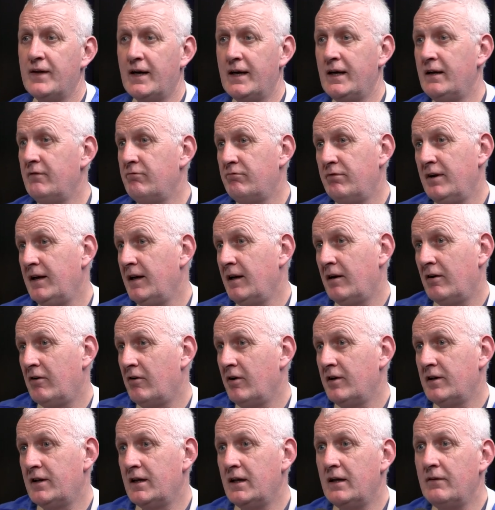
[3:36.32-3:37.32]
They
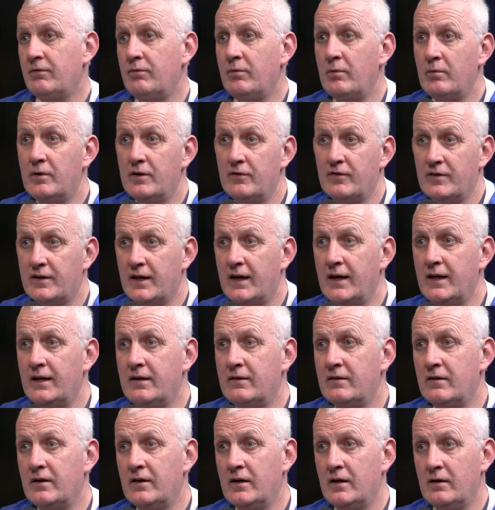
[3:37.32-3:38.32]
realised that if we would have
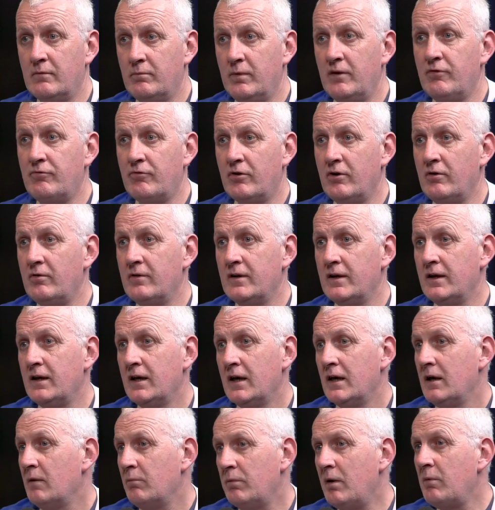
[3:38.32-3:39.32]
stayed with Rooney,
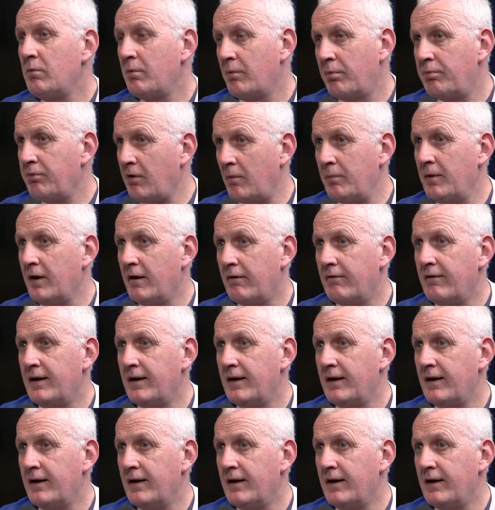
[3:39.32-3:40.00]
we would have probably got